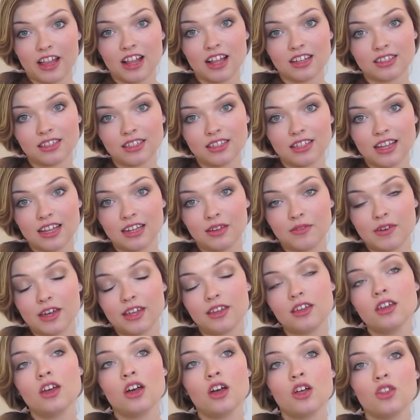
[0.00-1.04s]
classes anyway,
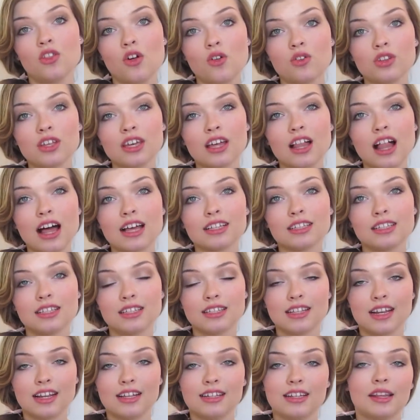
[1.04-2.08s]
the only classes
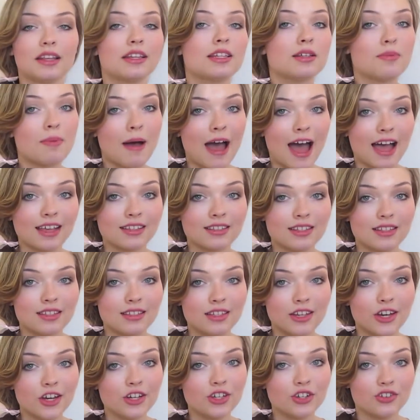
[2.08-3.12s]
that I need to pass this
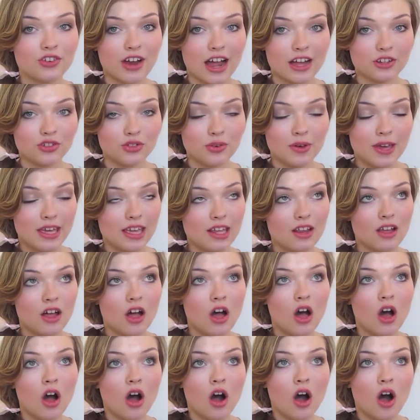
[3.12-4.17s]
year to graduate
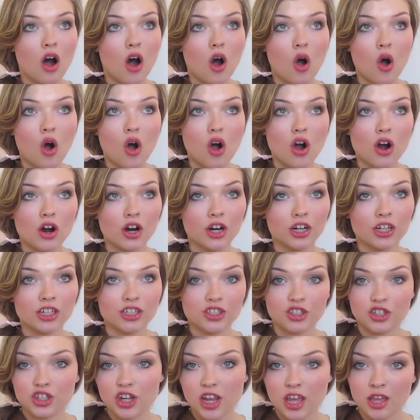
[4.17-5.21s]
are
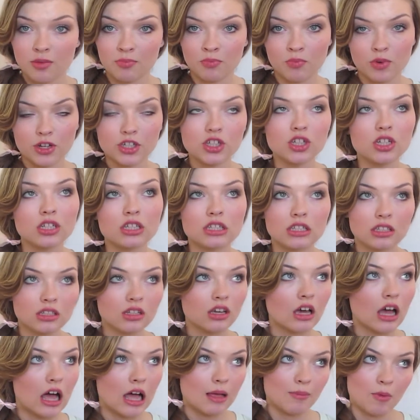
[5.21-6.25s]
gym, which is,
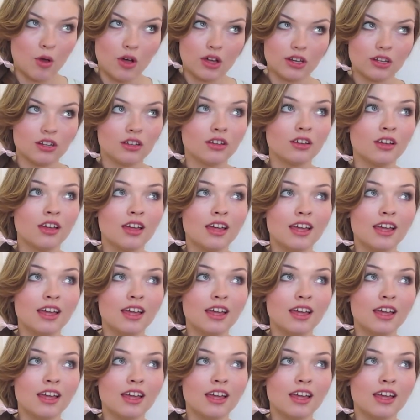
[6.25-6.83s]
come on.